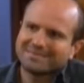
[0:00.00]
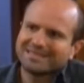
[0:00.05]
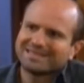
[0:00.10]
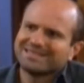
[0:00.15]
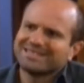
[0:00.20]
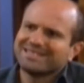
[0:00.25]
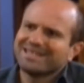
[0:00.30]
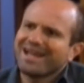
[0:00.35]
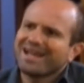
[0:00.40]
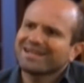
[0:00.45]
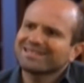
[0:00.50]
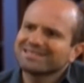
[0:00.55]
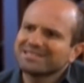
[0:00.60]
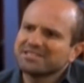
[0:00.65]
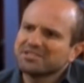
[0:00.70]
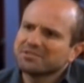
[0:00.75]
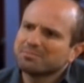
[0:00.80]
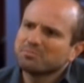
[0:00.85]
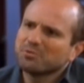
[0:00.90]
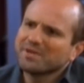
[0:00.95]
Exactly.
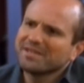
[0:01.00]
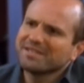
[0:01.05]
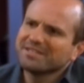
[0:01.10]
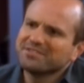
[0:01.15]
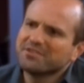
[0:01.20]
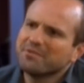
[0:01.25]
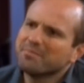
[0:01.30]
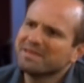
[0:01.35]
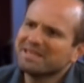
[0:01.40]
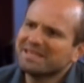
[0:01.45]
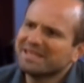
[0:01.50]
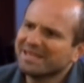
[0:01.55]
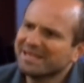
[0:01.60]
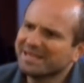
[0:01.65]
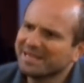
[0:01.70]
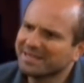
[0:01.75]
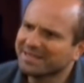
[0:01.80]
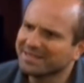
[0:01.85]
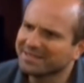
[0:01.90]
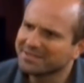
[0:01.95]
Spring is the
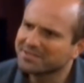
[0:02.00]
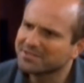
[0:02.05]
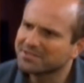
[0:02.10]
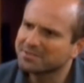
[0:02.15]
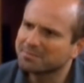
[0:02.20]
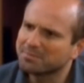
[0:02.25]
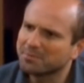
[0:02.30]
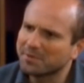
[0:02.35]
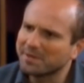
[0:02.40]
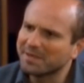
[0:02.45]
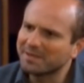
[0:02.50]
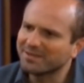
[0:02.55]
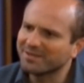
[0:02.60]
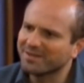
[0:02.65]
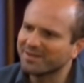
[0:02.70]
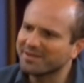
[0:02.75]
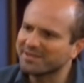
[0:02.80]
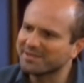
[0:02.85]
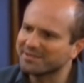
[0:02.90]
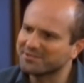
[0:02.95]
beginning. Spring
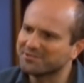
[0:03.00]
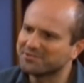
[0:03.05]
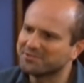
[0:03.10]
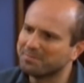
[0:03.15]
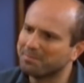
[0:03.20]
is